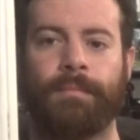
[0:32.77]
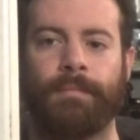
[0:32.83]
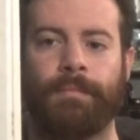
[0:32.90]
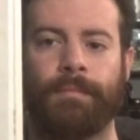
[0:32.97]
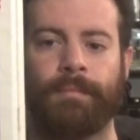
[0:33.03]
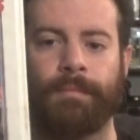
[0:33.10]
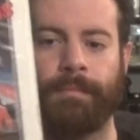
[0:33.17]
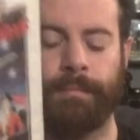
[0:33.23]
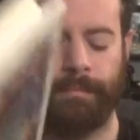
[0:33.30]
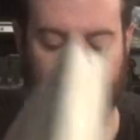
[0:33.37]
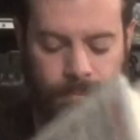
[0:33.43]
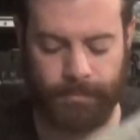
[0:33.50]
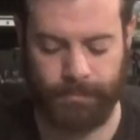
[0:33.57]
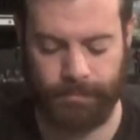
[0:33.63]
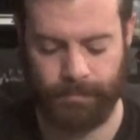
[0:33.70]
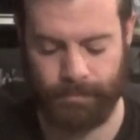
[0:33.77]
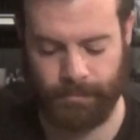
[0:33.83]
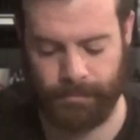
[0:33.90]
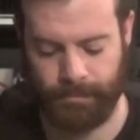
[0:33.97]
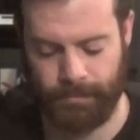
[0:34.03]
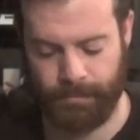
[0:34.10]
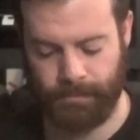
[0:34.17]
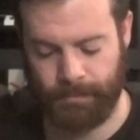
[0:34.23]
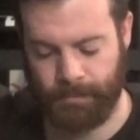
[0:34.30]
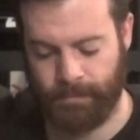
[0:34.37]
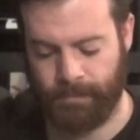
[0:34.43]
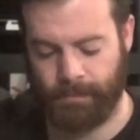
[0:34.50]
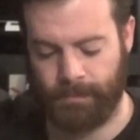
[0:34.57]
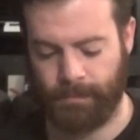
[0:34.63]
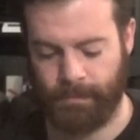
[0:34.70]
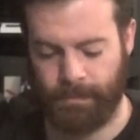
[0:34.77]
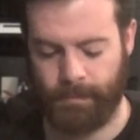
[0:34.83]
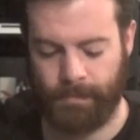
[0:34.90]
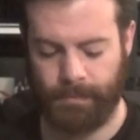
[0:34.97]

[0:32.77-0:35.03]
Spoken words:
Nobody speaks.